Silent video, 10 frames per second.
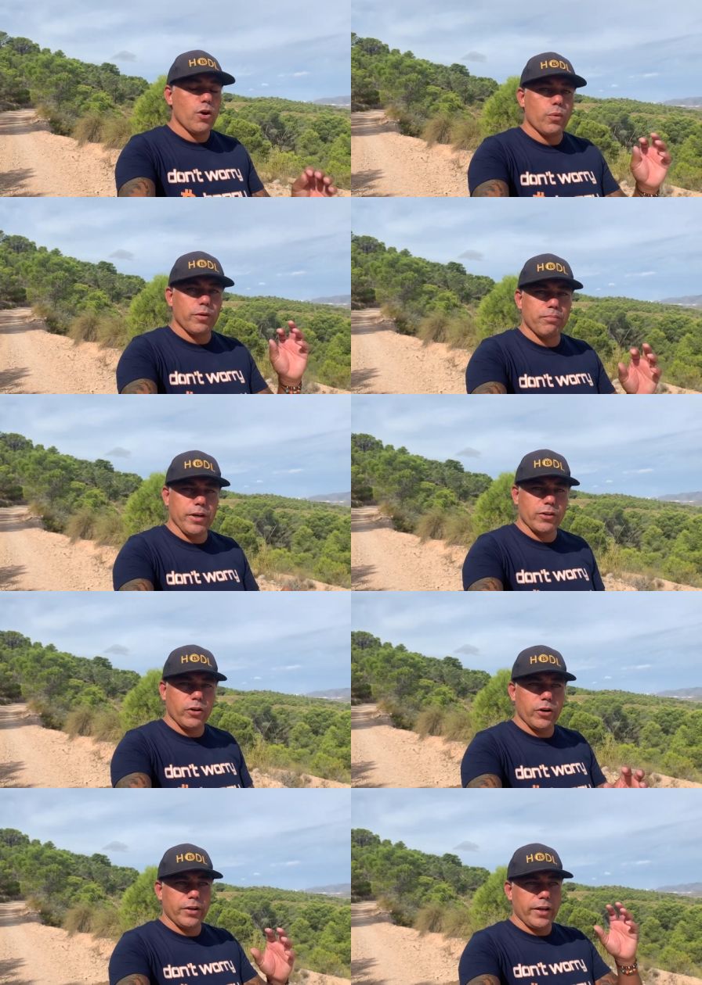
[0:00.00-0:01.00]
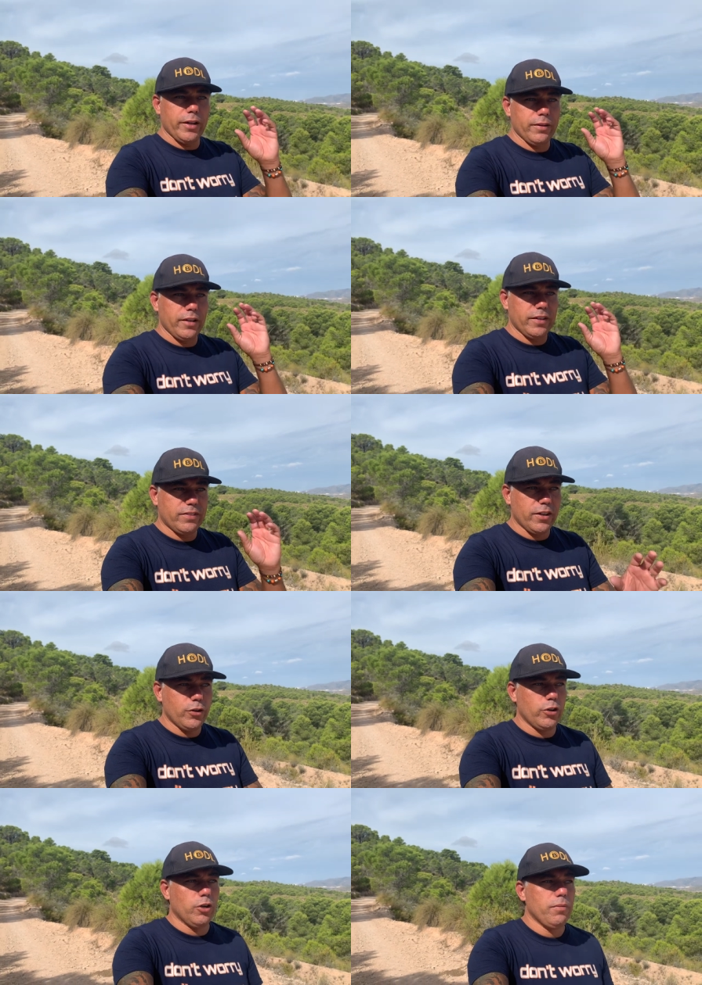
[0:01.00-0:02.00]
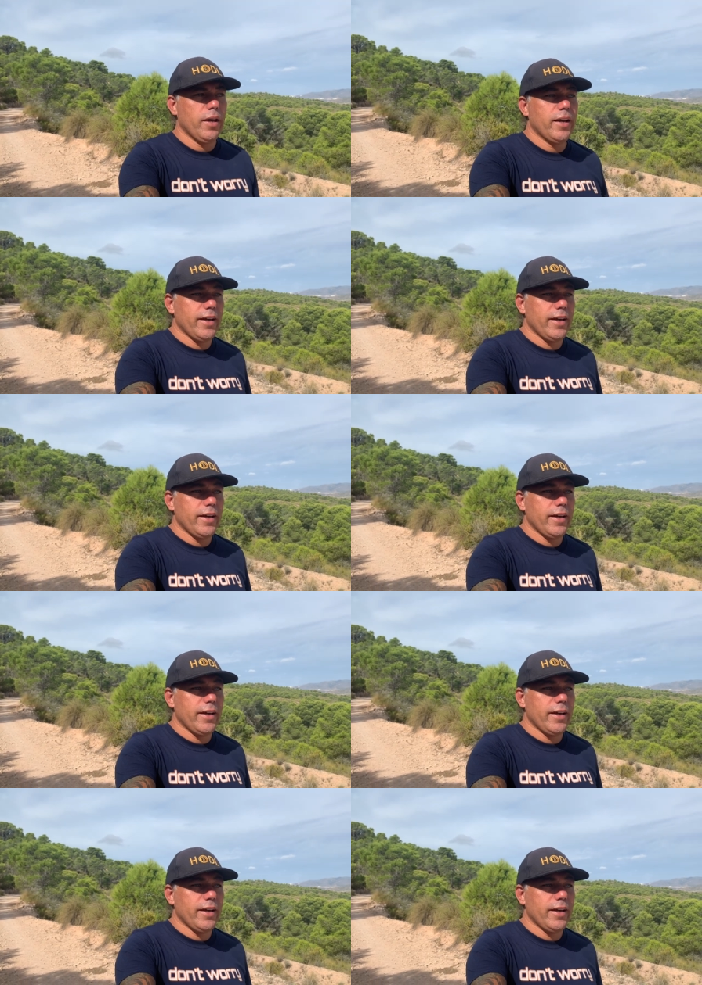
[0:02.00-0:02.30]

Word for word: with Bitcoin and Ethereum